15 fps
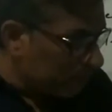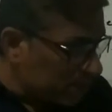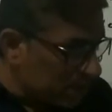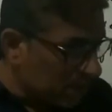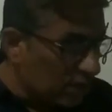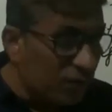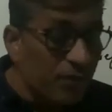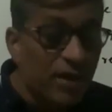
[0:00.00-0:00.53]
the
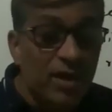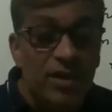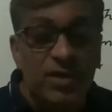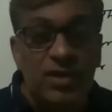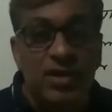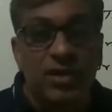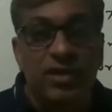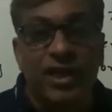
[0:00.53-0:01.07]

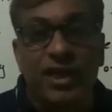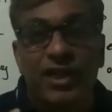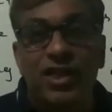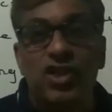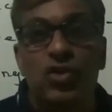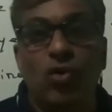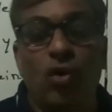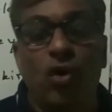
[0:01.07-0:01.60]
surface, that
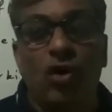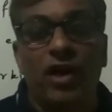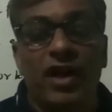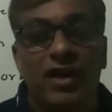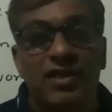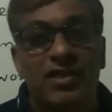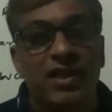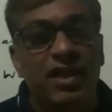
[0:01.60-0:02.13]
is called
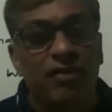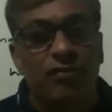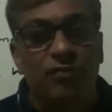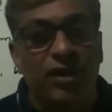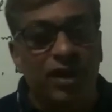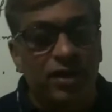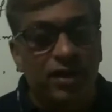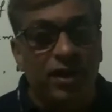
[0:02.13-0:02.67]
as a
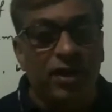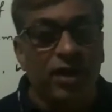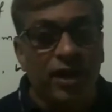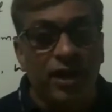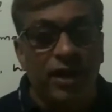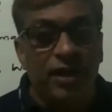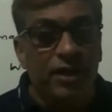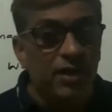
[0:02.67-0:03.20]
reflected
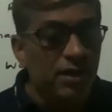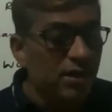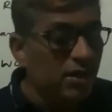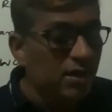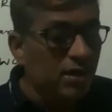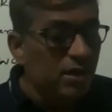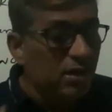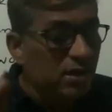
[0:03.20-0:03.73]
ray.
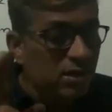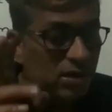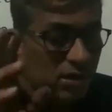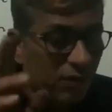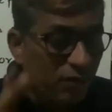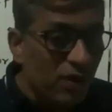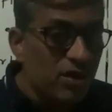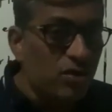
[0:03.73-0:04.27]

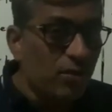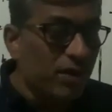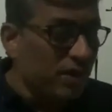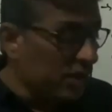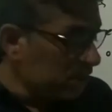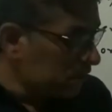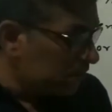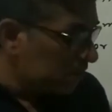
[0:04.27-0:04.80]
See, first one
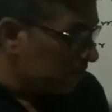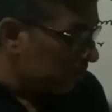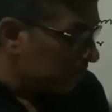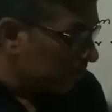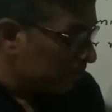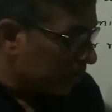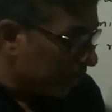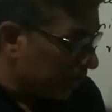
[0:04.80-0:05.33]
is
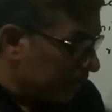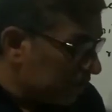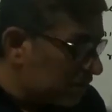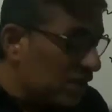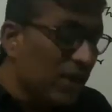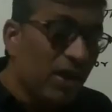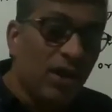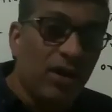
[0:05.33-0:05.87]
the
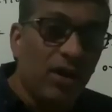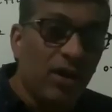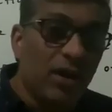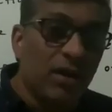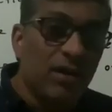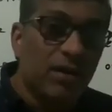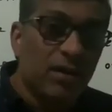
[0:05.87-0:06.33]
incident ray,